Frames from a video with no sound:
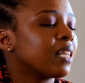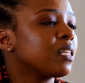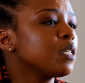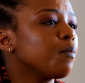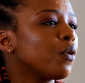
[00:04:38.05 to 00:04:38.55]

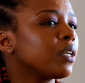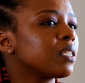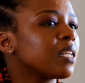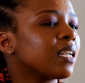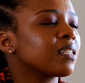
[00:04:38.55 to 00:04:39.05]
At this
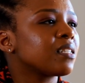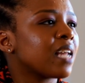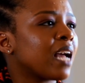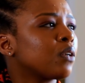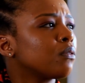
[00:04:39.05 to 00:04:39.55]
point,
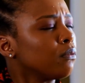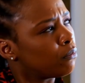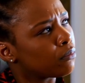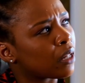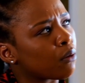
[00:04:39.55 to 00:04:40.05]
understand
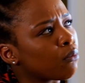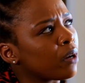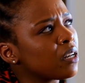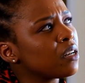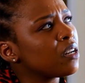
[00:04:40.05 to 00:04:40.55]
that
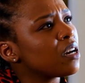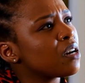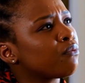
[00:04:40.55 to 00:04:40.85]
when